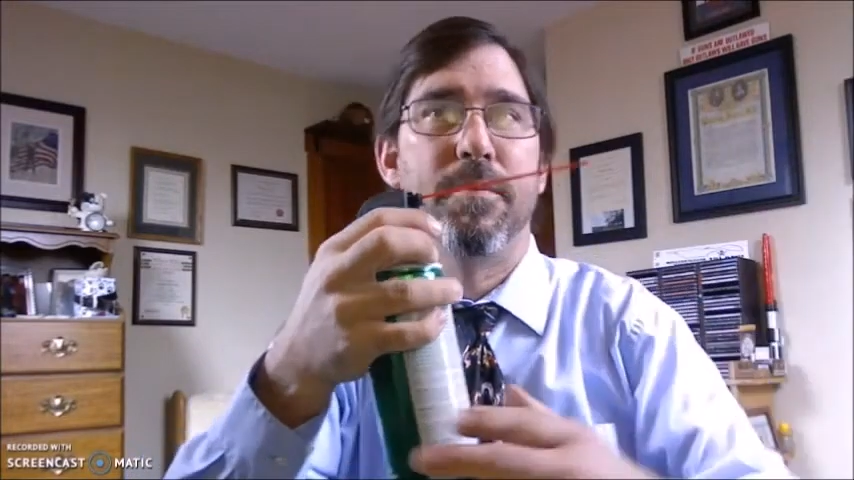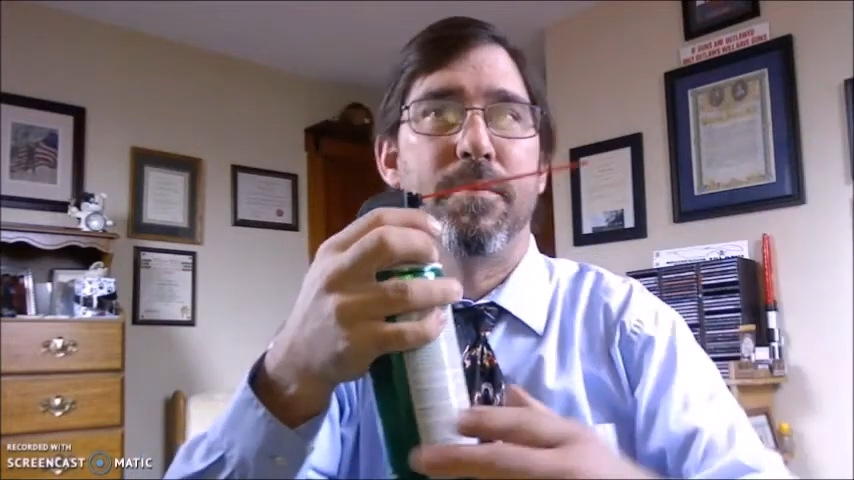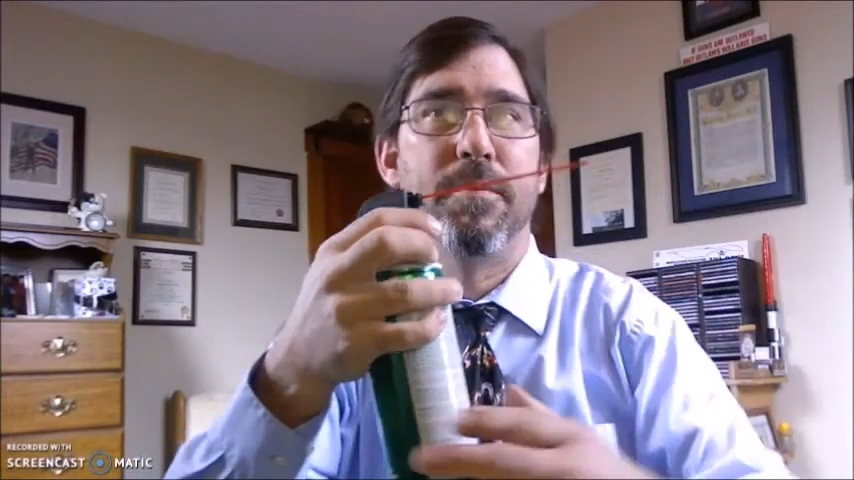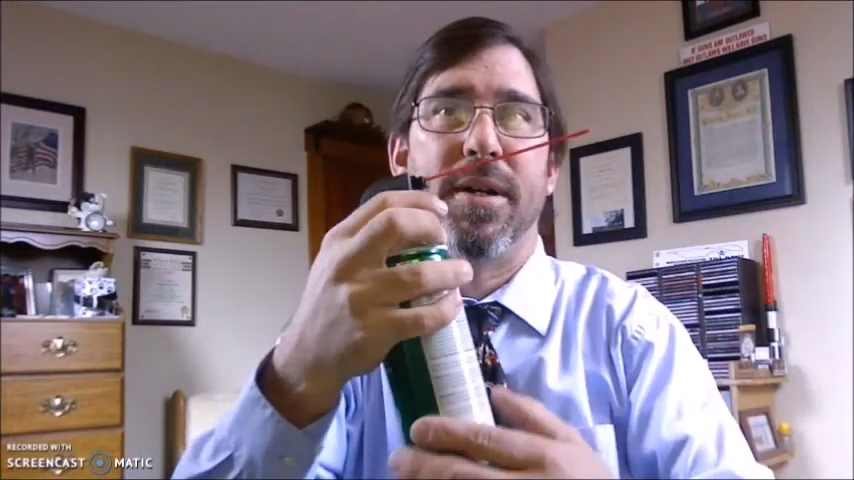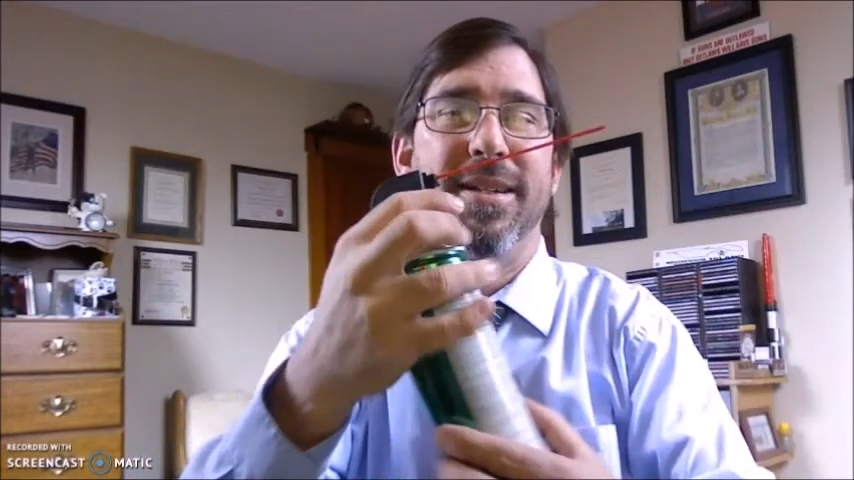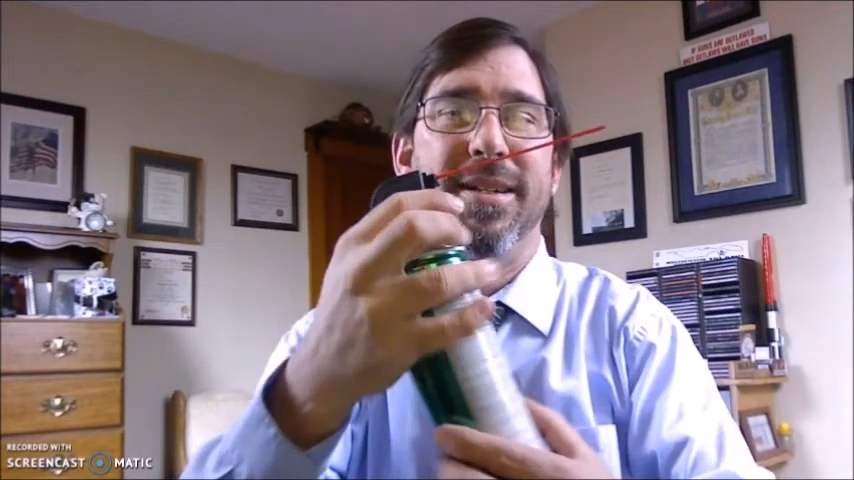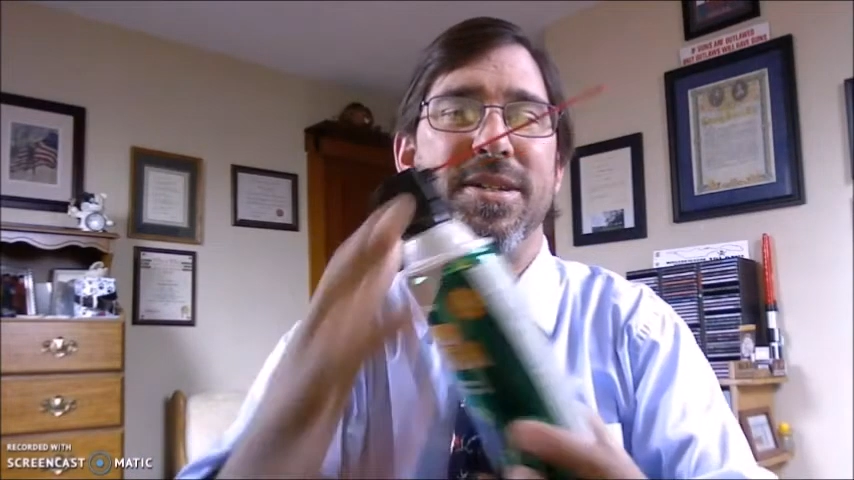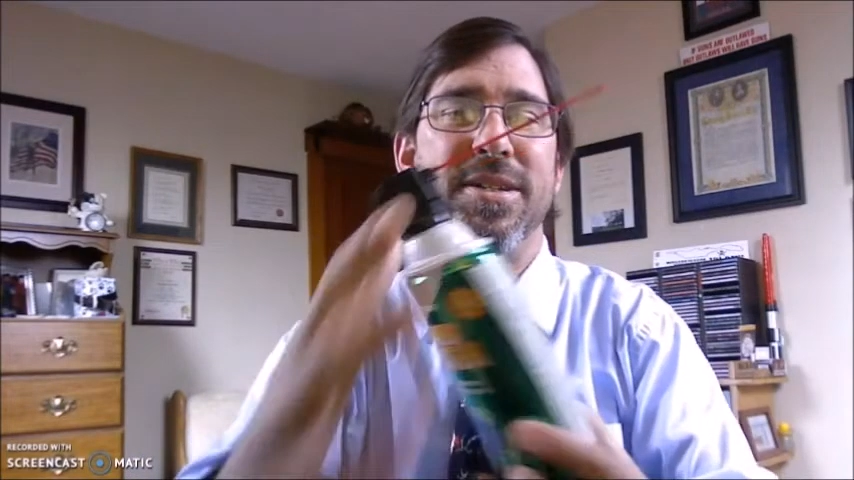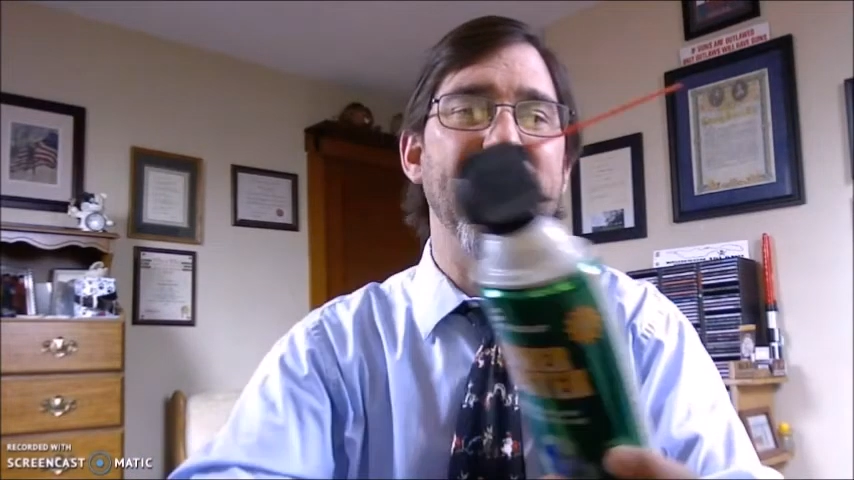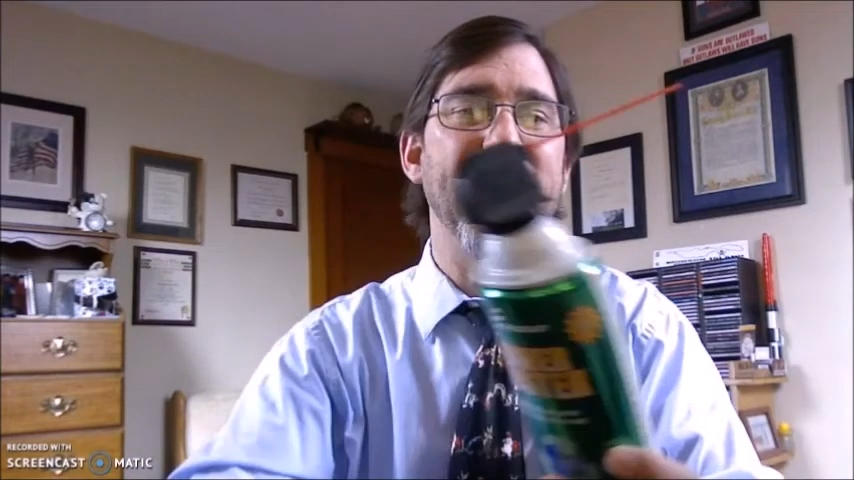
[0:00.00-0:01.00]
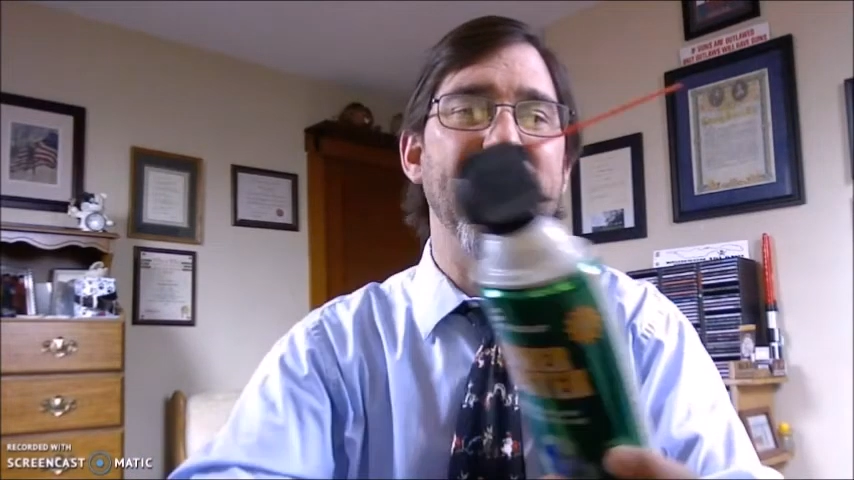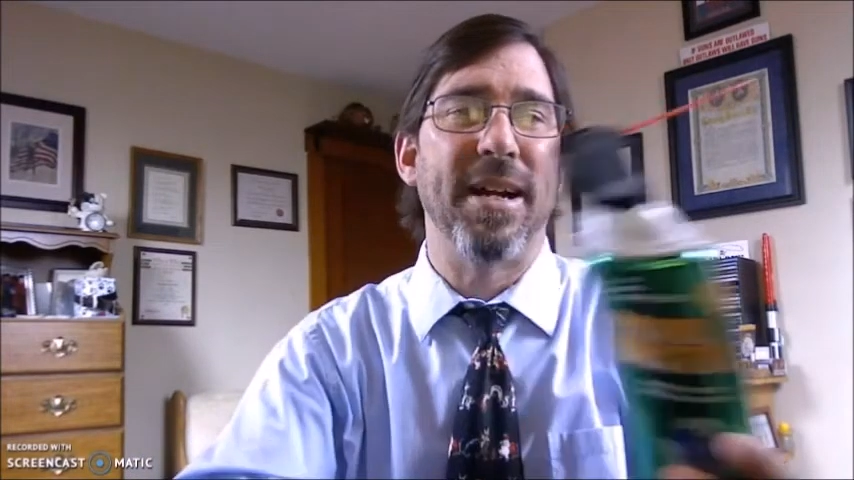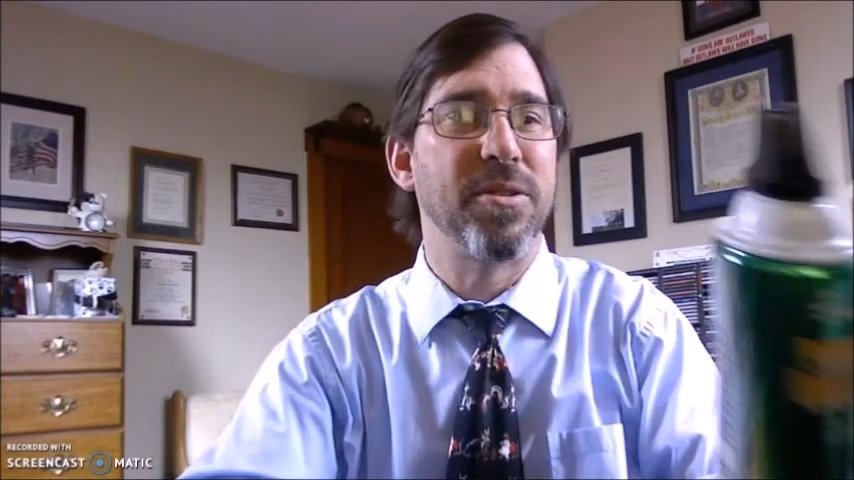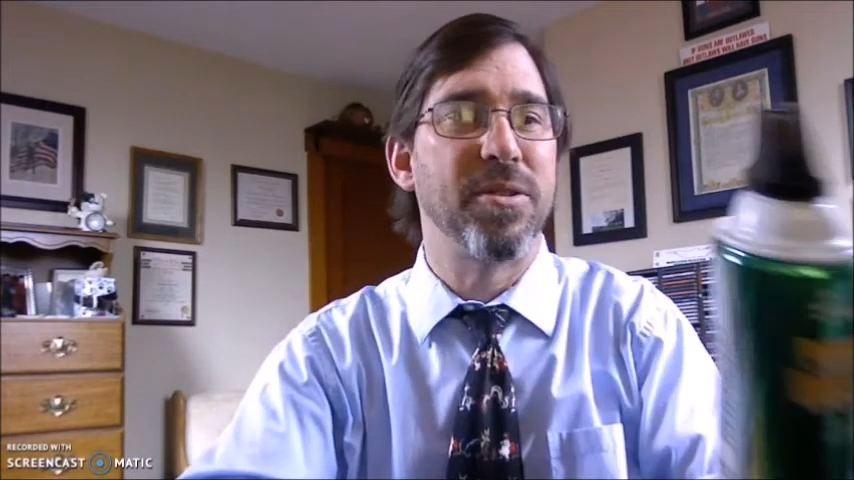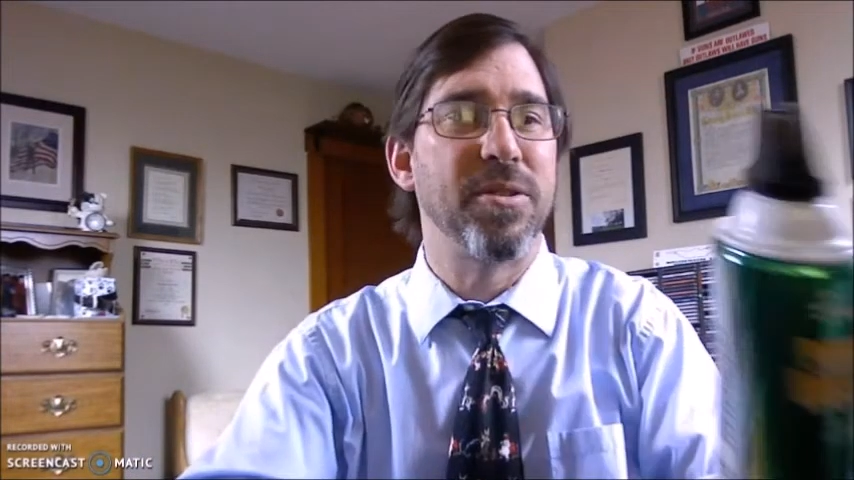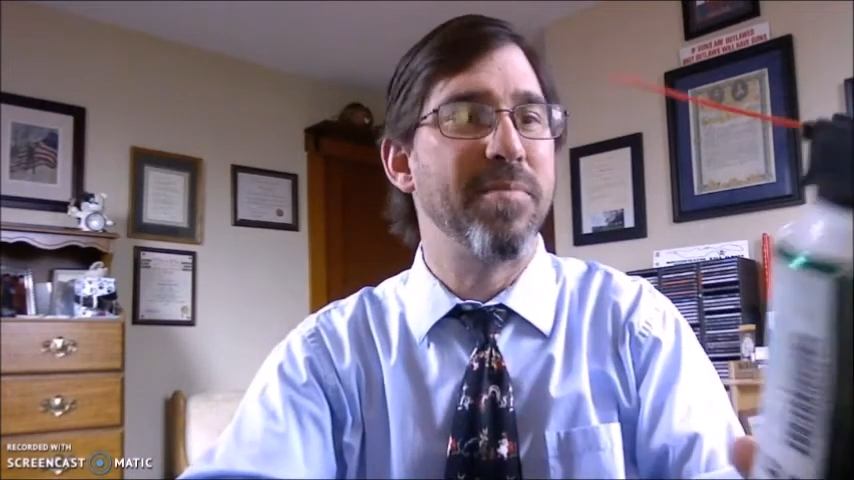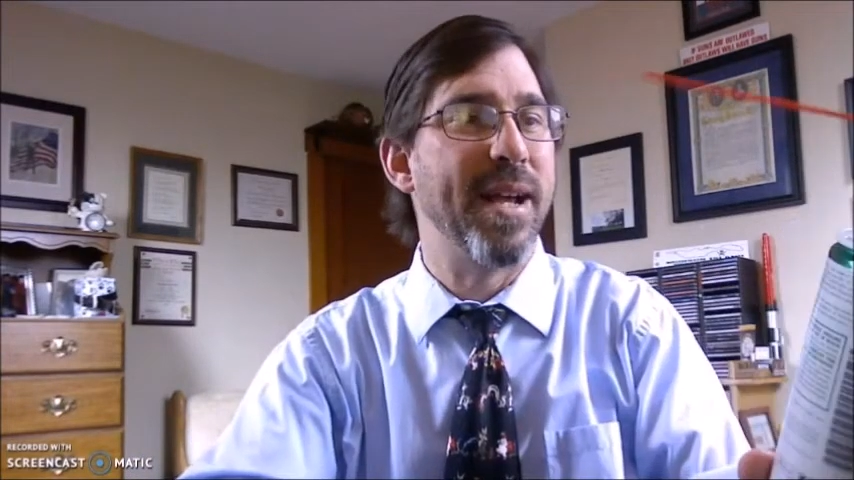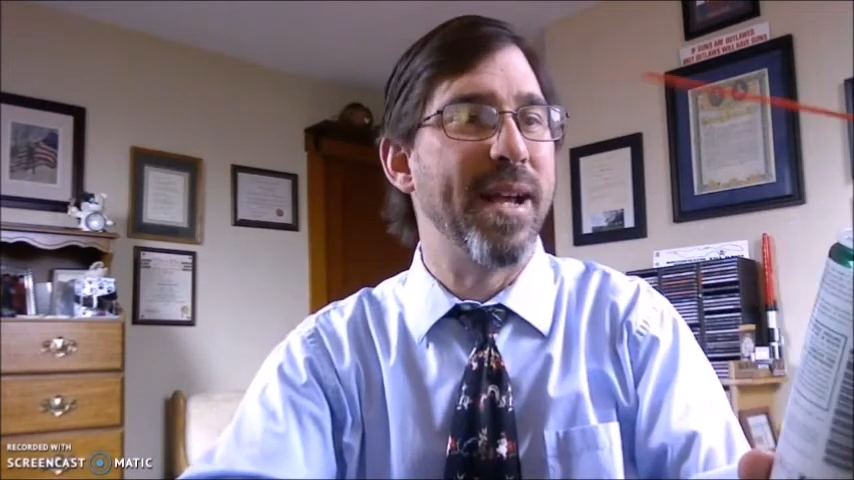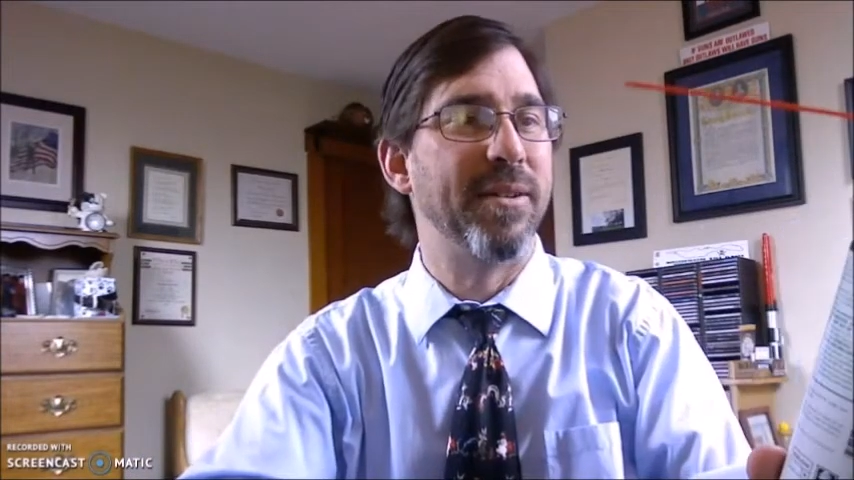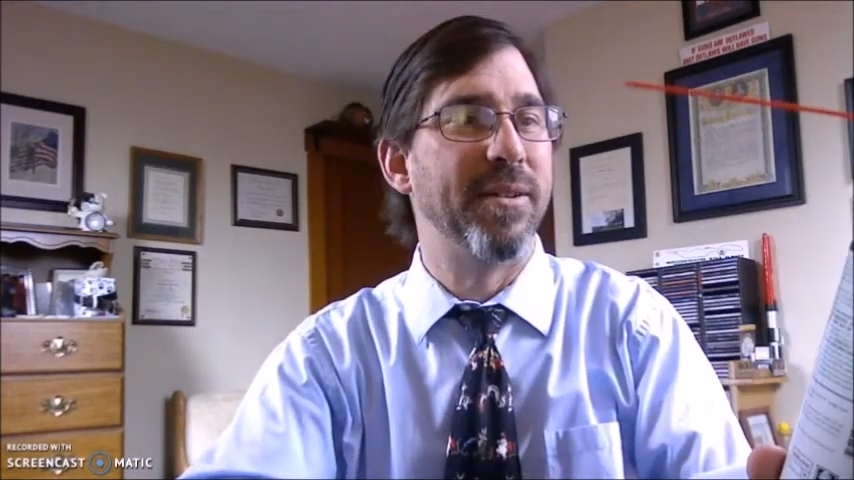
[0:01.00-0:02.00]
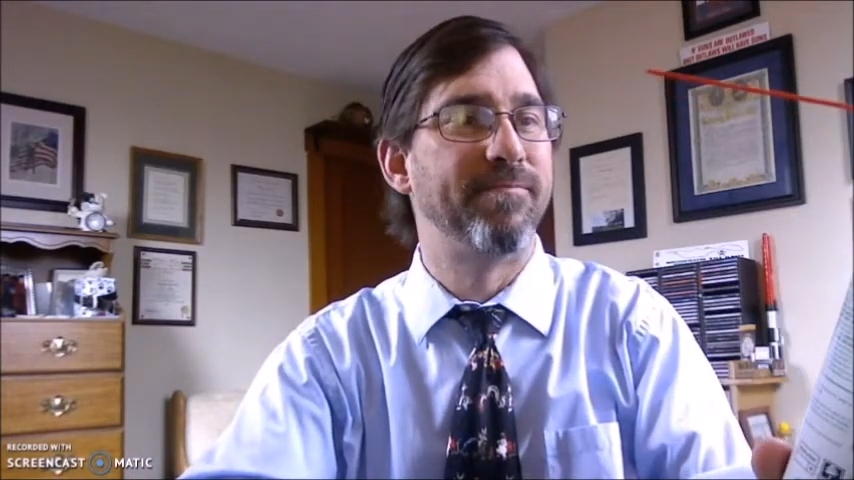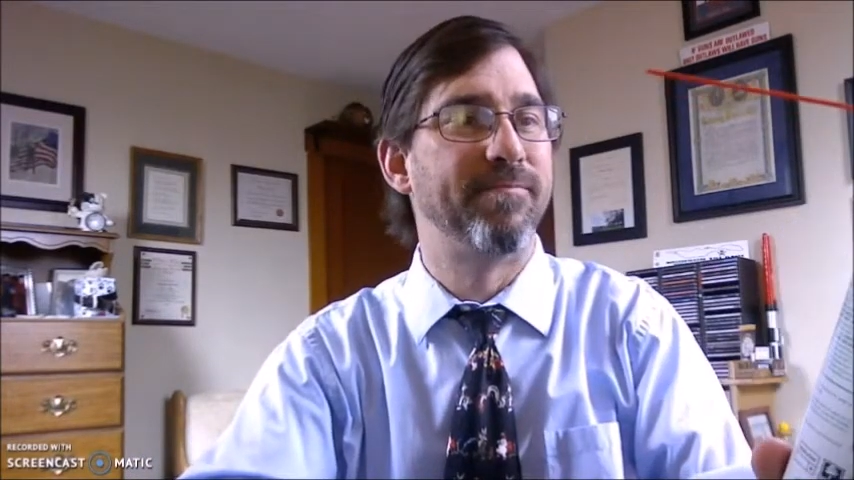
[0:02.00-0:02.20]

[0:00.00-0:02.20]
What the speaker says: But is it actually matter?